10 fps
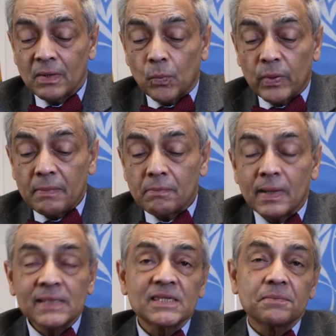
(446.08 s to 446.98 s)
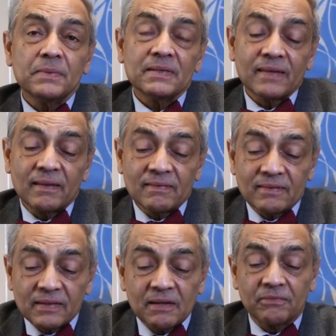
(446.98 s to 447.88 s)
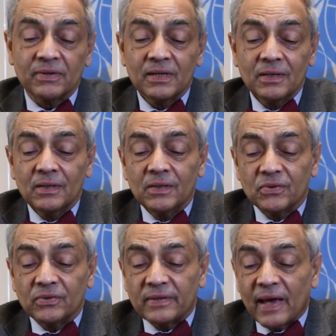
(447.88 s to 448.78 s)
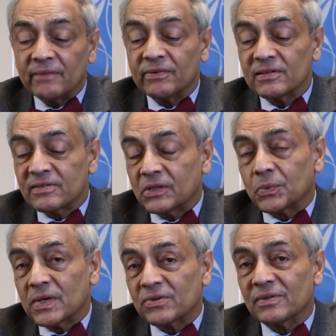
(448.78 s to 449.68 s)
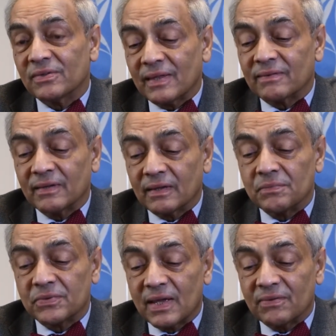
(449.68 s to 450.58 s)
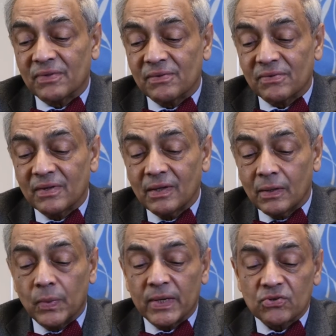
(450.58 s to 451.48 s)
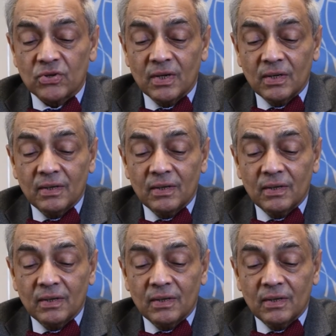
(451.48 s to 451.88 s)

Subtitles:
we must be sensitive to the diverse situations and circumstances in which